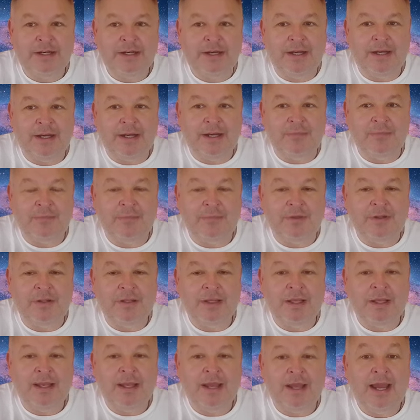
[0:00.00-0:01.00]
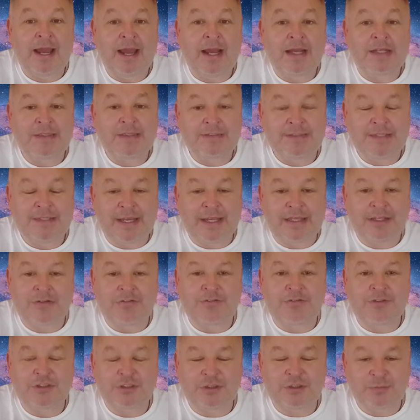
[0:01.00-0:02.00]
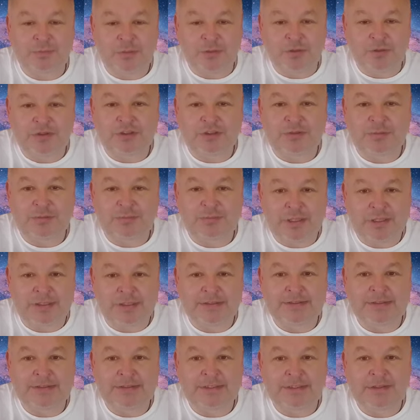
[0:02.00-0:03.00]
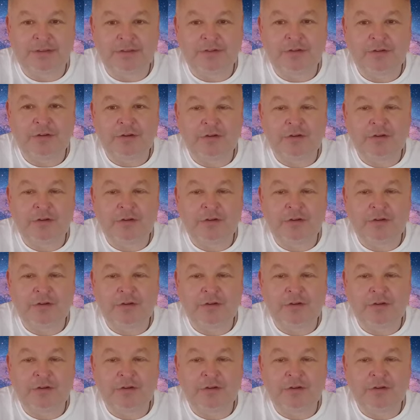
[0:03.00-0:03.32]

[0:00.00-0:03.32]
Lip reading: um, and take responsibility